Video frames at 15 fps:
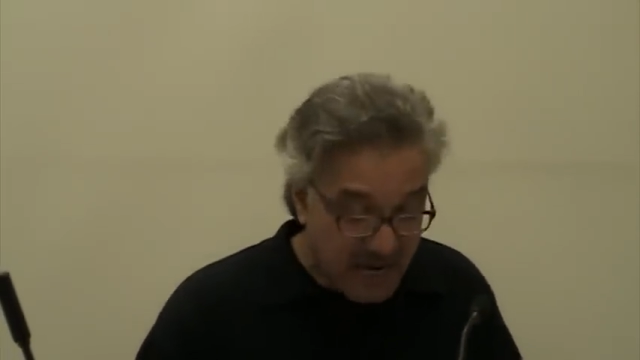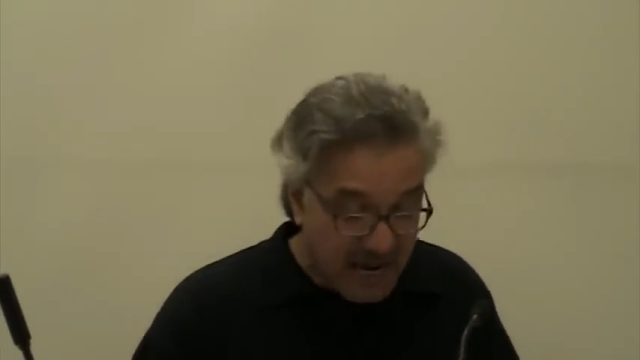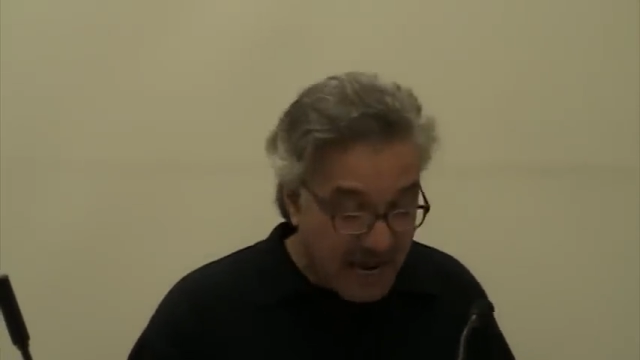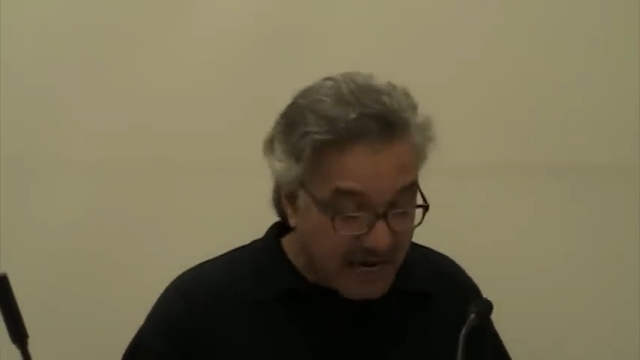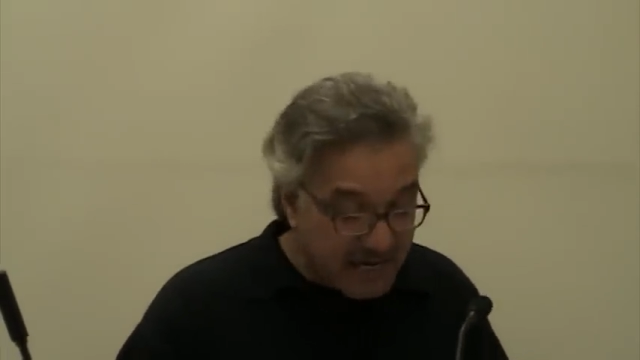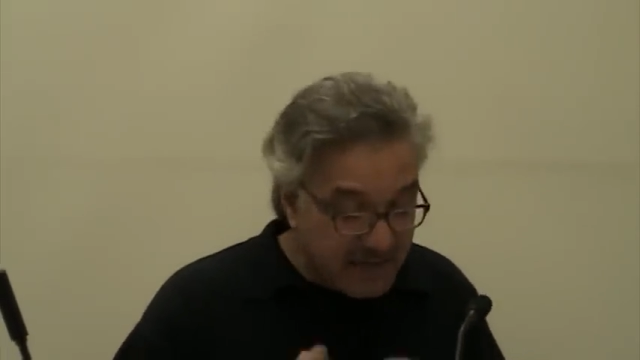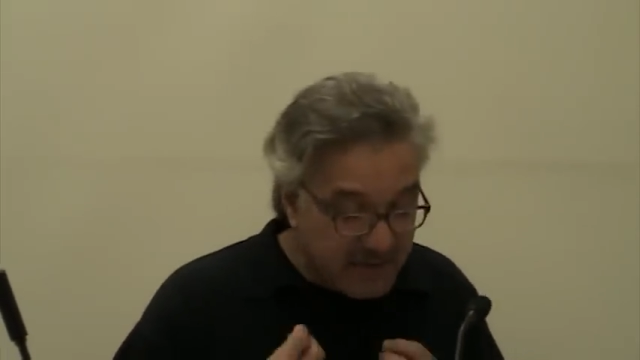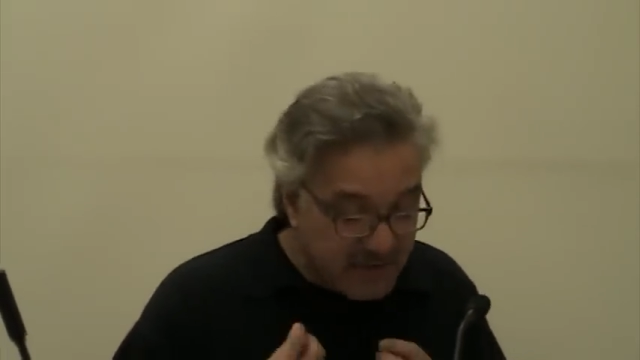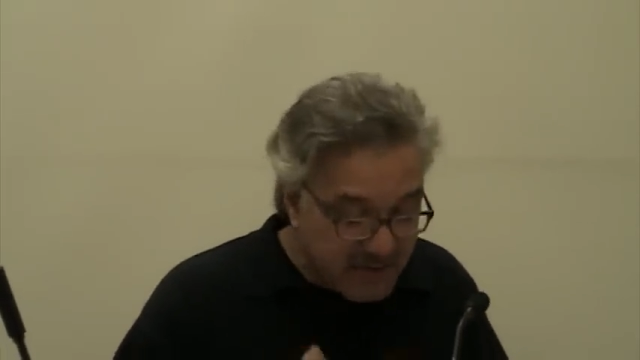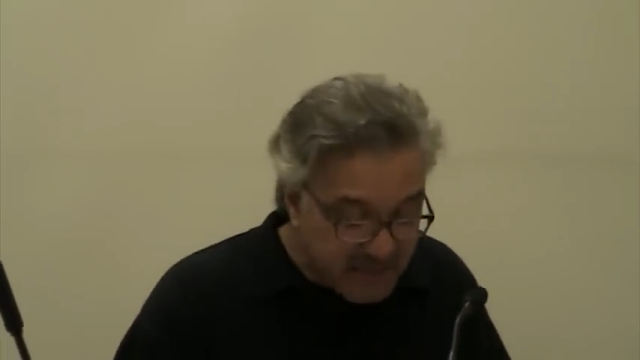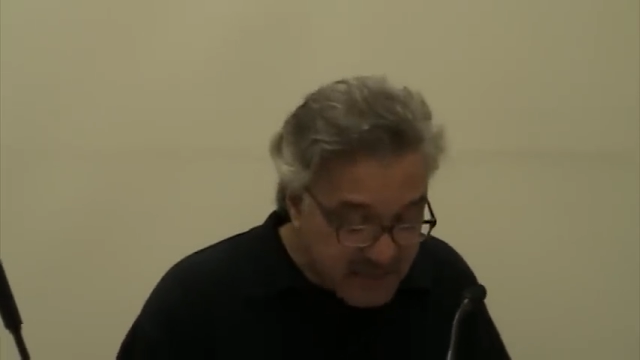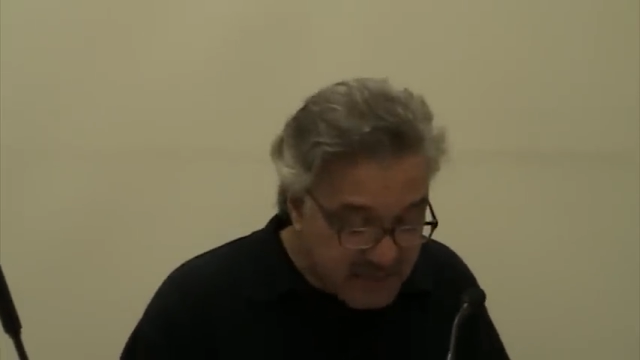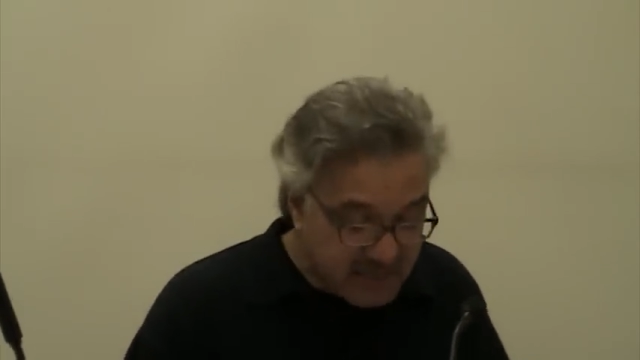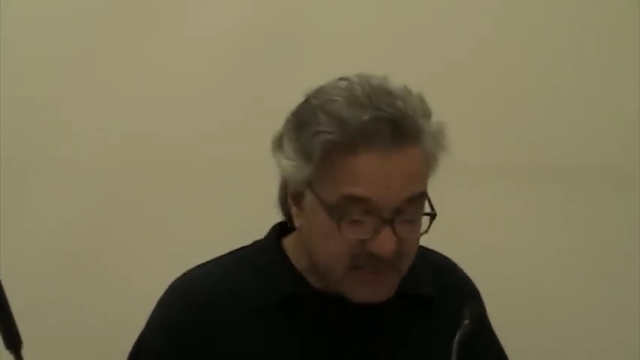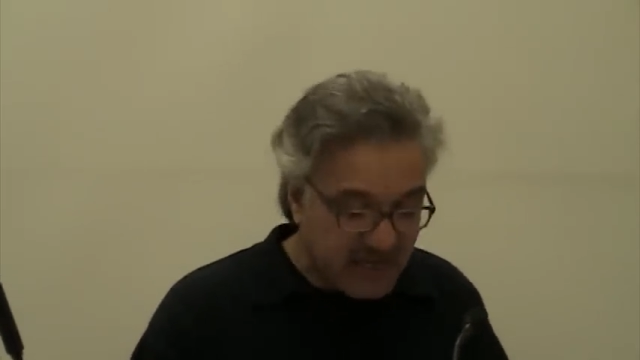And in
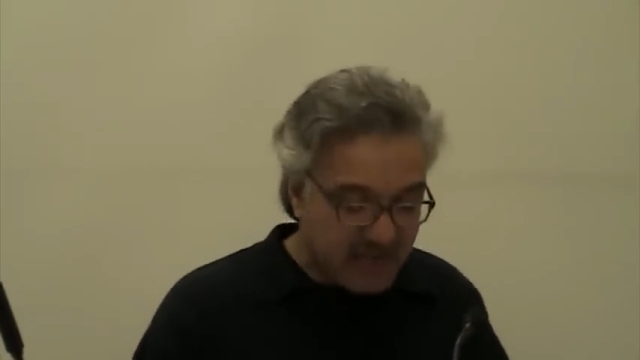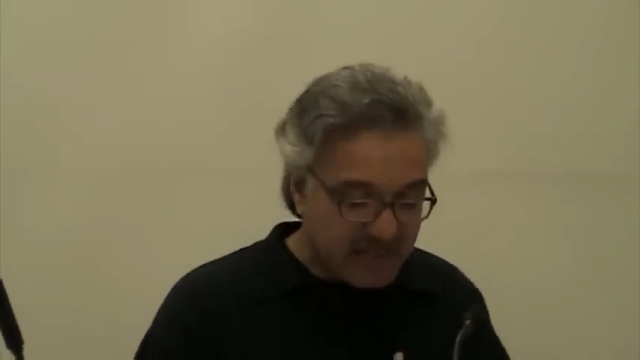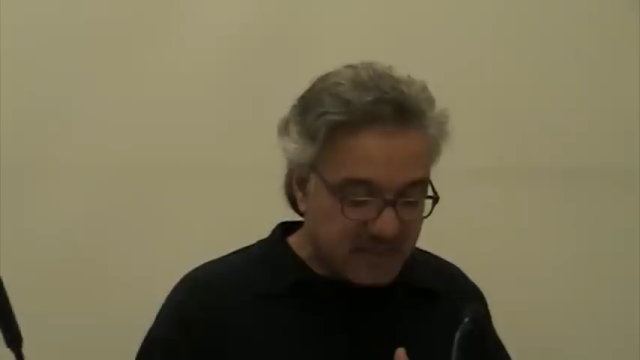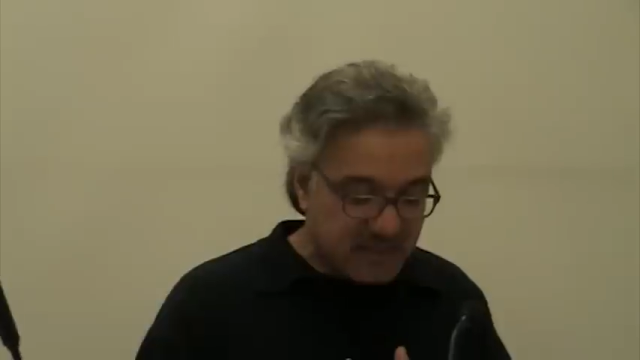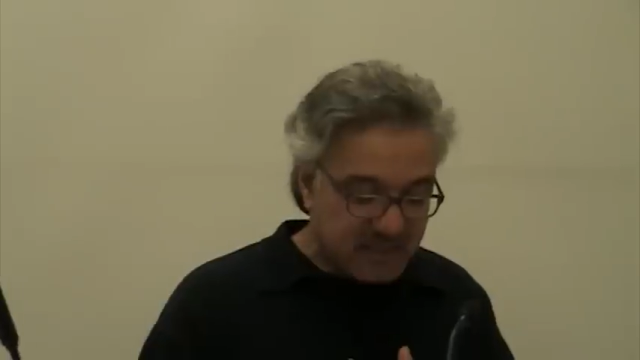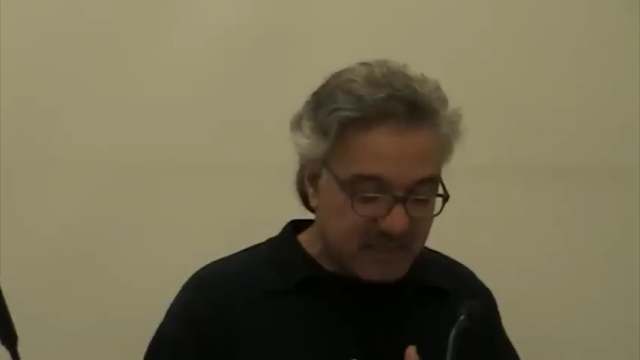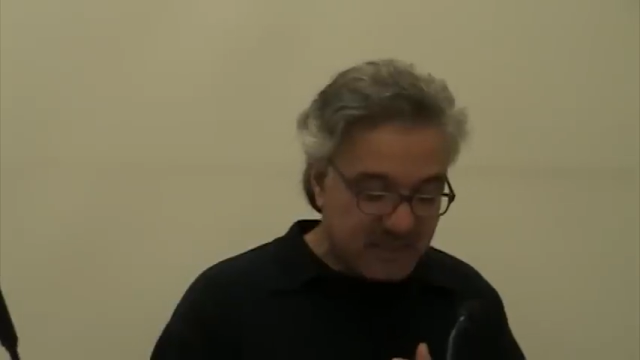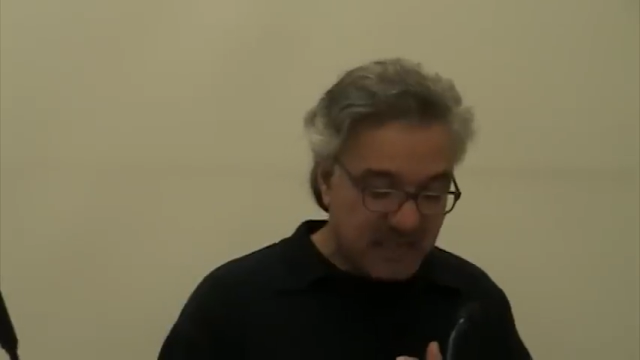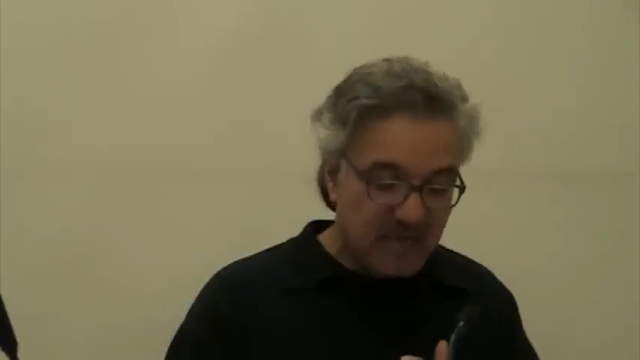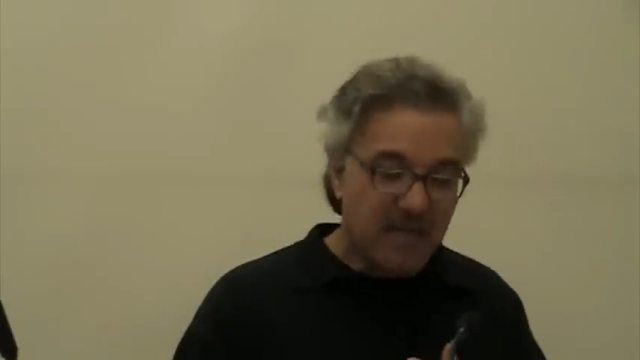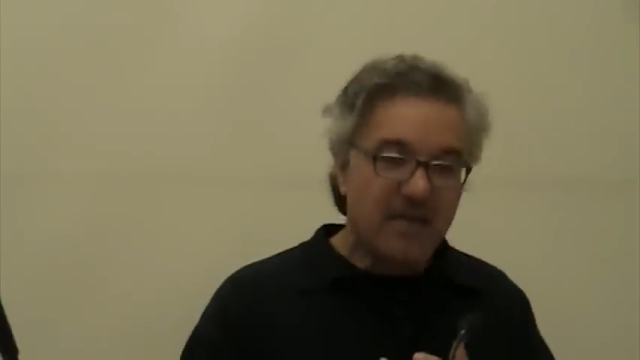this sense,